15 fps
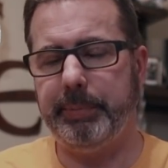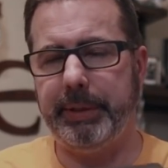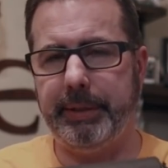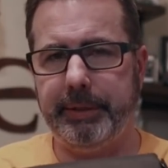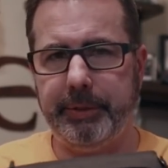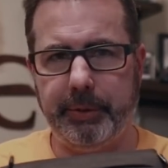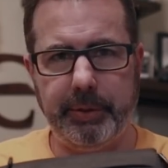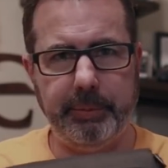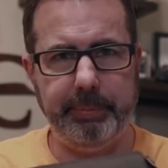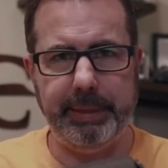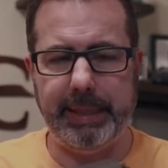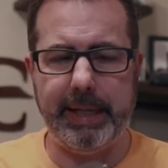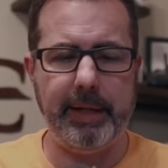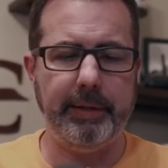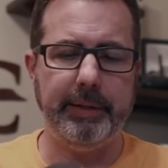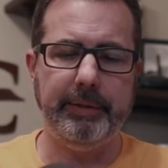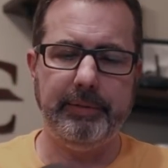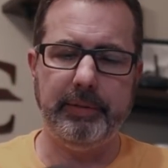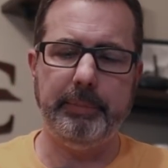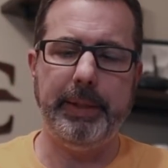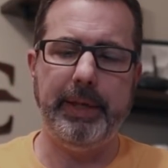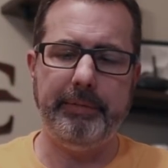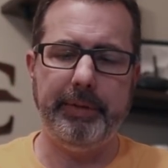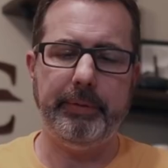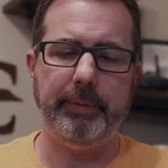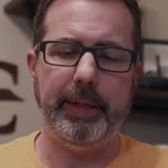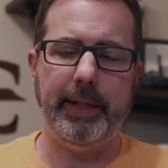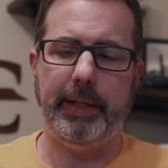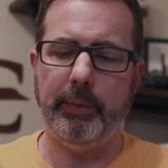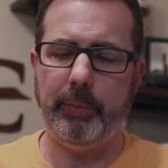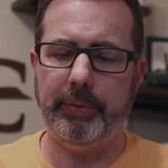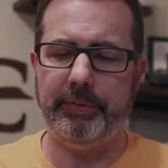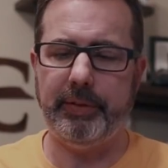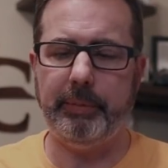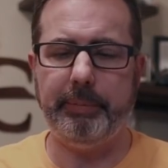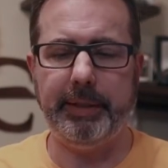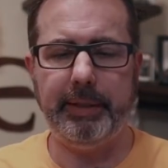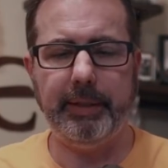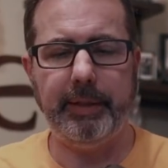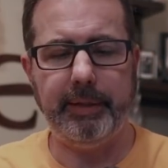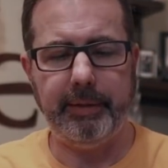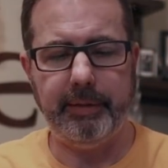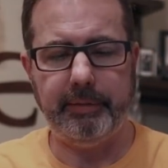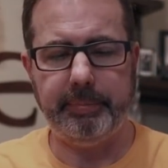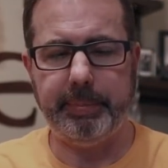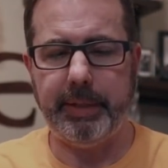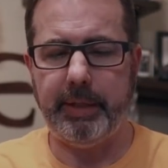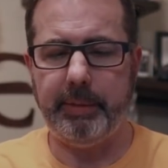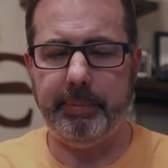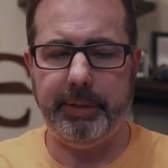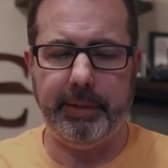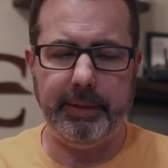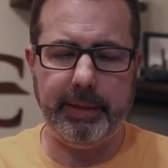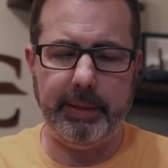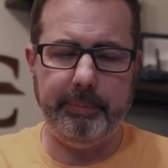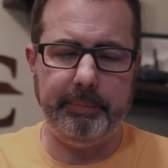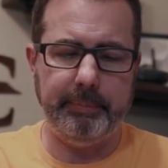but you could be out in some heavy rain with something like this probably.